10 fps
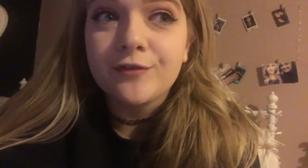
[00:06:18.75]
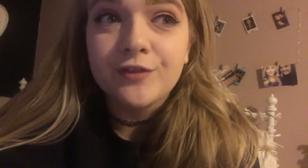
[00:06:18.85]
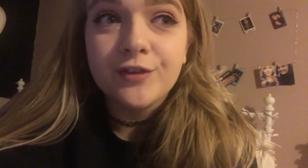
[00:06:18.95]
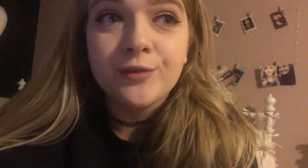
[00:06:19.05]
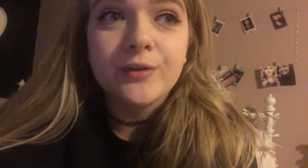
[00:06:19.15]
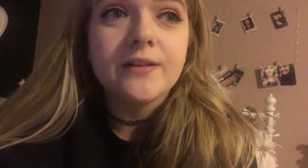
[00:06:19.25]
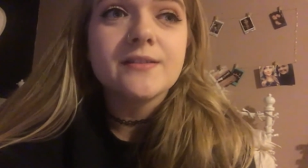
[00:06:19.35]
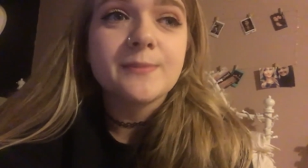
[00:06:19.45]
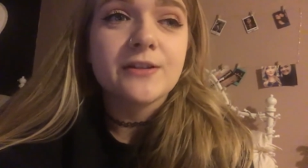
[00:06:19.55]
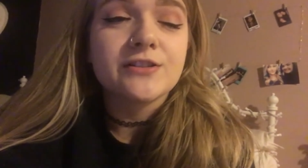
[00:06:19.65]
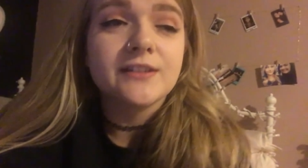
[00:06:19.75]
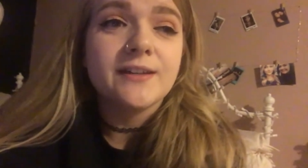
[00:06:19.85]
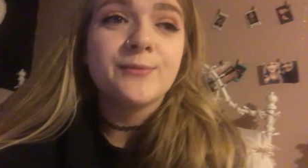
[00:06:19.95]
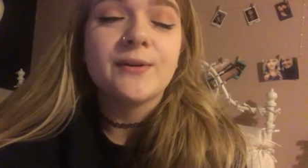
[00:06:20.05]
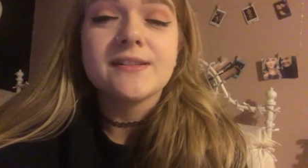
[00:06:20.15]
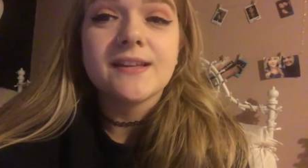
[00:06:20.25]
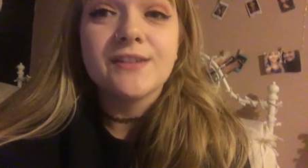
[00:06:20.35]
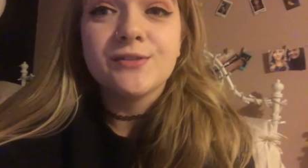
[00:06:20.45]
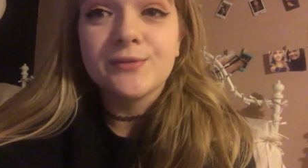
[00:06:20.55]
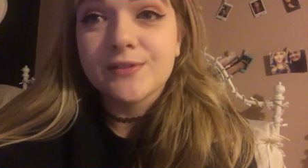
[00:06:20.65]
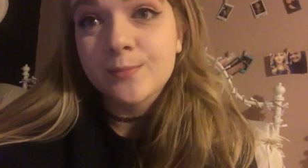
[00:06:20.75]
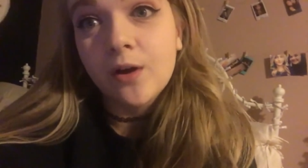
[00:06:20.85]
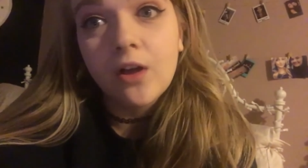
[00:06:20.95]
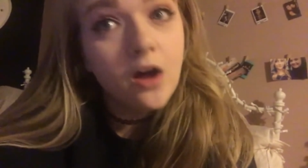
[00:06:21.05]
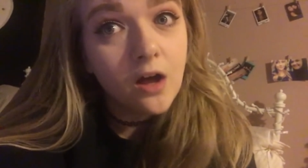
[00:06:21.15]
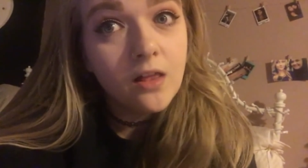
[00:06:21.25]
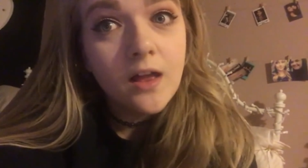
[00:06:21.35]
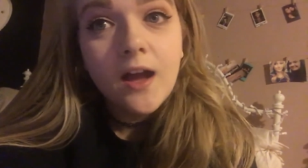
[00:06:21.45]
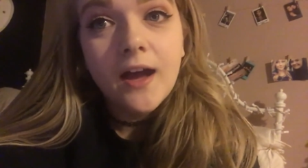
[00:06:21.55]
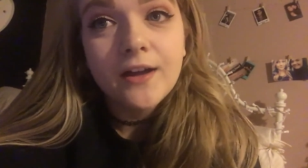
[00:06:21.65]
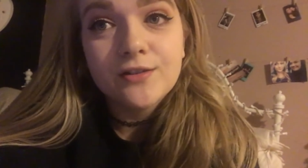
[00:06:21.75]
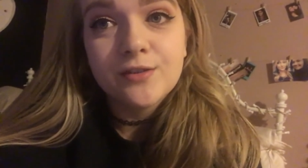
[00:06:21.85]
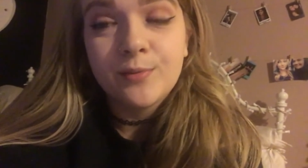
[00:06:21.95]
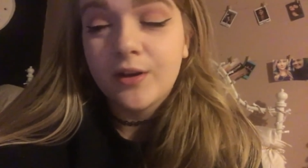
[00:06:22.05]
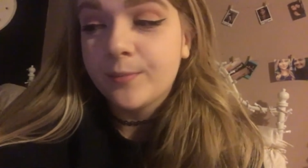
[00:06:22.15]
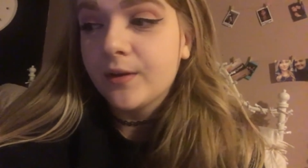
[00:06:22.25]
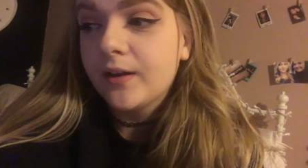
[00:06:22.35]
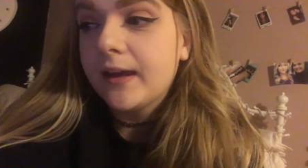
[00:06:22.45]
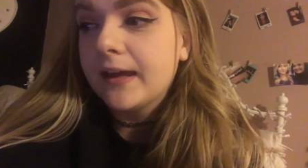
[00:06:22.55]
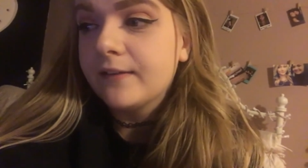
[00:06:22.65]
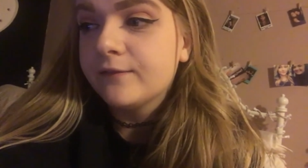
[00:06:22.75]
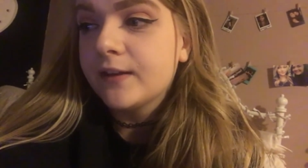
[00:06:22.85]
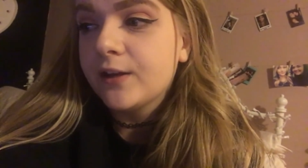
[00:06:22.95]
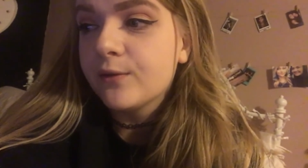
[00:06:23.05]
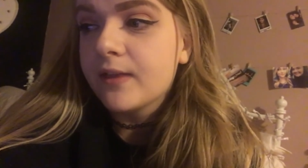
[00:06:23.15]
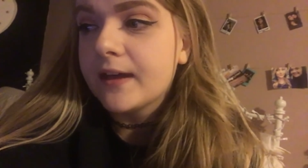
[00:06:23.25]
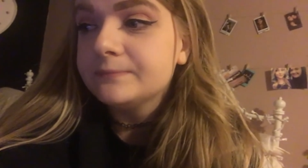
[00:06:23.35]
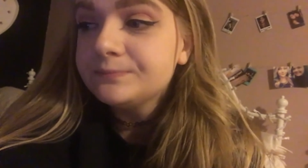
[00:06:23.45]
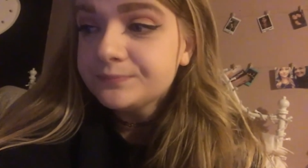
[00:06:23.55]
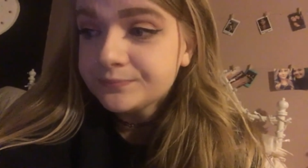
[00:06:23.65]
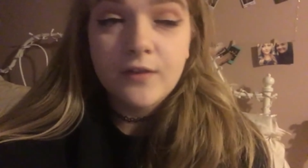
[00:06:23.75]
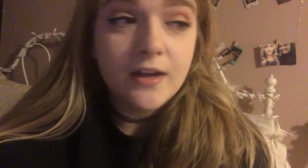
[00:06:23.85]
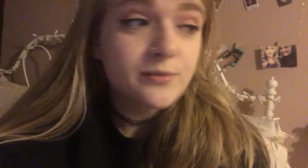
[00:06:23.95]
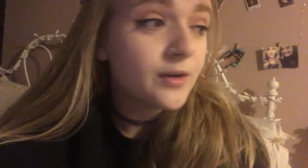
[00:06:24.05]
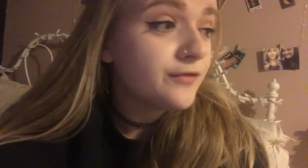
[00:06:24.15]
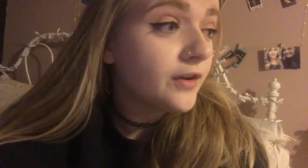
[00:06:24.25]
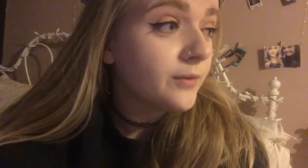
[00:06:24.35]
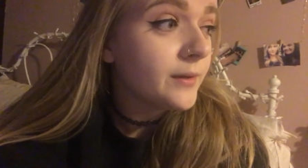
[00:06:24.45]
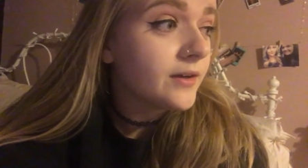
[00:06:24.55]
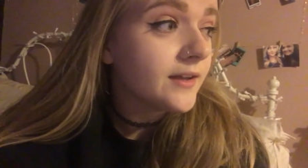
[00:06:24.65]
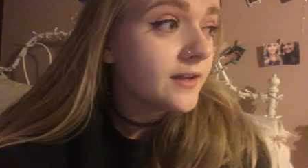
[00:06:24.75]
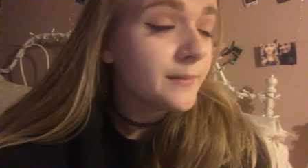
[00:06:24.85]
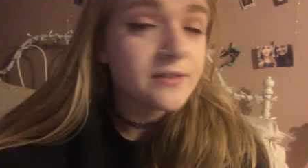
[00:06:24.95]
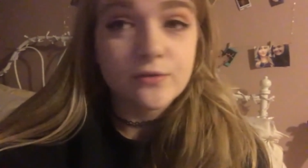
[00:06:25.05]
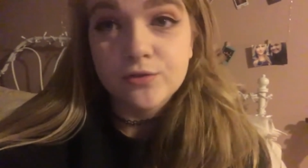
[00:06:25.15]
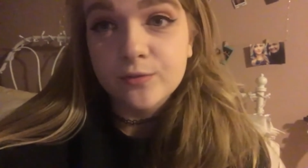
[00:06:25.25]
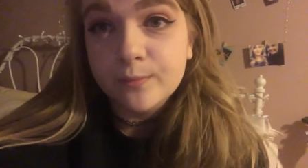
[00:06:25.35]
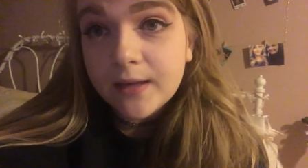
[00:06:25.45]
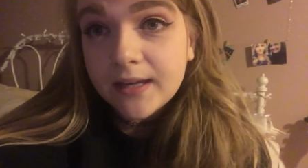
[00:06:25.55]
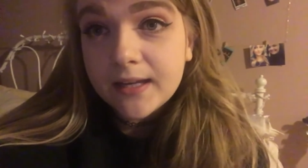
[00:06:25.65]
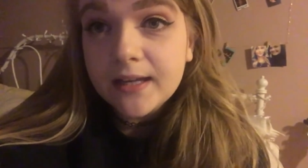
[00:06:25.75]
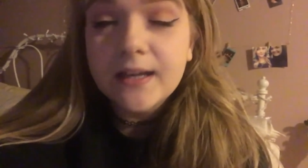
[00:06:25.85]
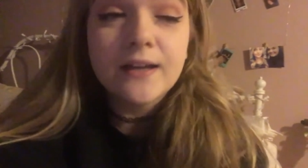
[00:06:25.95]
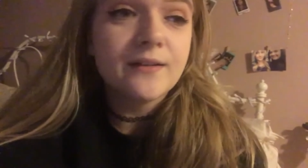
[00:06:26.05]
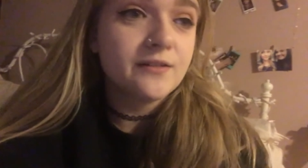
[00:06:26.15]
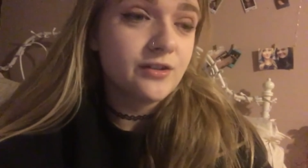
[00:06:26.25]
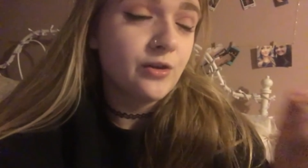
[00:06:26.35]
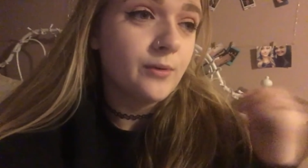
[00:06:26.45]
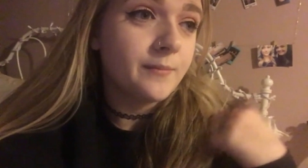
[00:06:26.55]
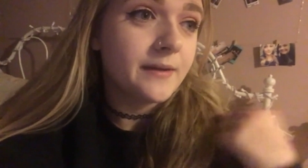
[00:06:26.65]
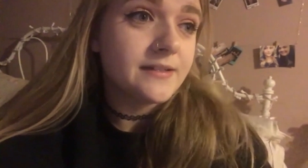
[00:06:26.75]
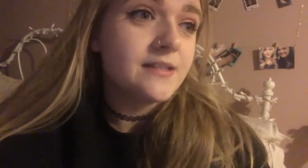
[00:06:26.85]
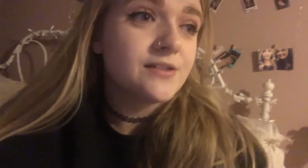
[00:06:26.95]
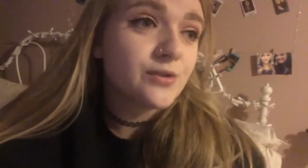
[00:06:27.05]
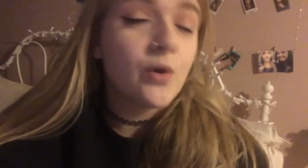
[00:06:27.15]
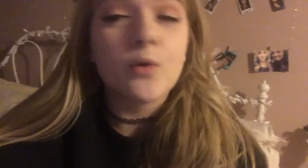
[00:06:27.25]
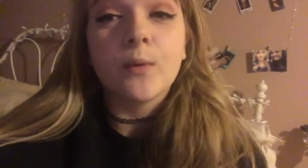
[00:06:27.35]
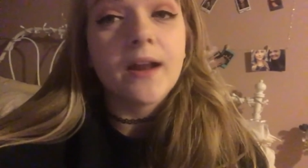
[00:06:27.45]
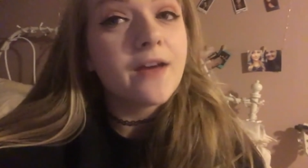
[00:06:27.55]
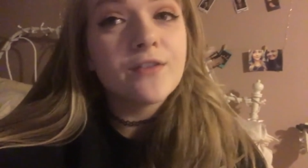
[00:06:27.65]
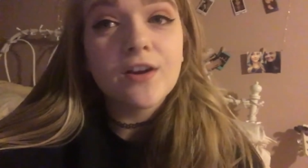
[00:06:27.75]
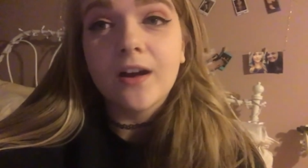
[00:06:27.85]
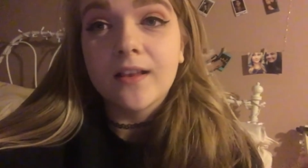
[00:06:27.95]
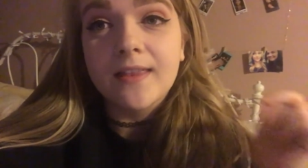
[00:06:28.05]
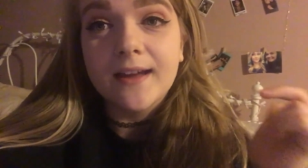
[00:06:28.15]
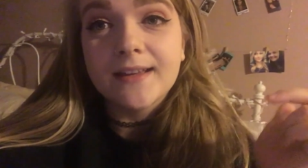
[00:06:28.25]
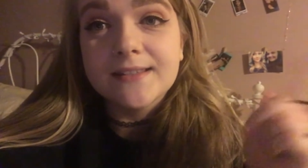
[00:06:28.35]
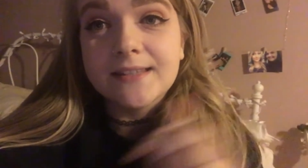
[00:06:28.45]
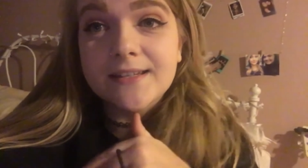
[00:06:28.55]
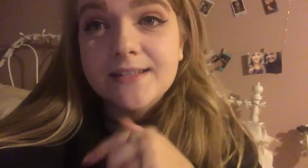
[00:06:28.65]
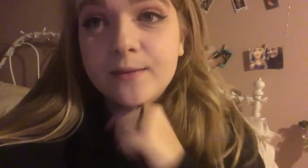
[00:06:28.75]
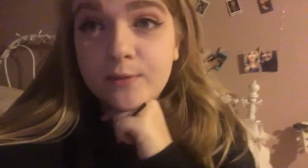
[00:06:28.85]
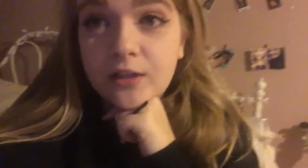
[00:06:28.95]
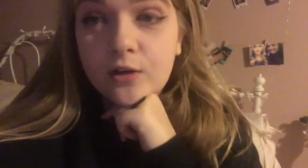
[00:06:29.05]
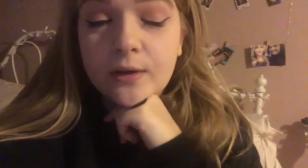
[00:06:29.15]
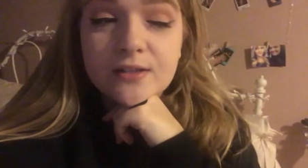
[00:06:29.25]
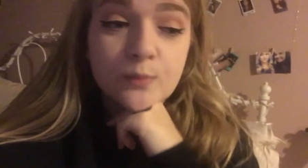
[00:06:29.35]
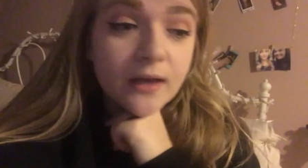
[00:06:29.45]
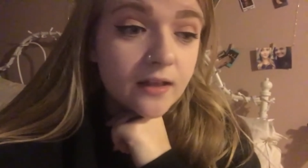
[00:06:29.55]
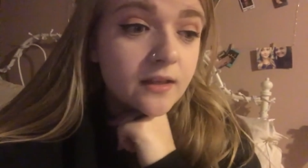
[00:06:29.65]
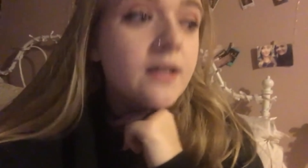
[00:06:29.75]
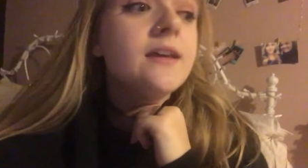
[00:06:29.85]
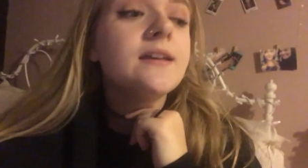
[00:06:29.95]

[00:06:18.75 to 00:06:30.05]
a few, especially once I do a small haul. I usually put up a video then. If you guys want to follow me on any of my social media, go on my Discord, whatever, all of that is linked down below as well.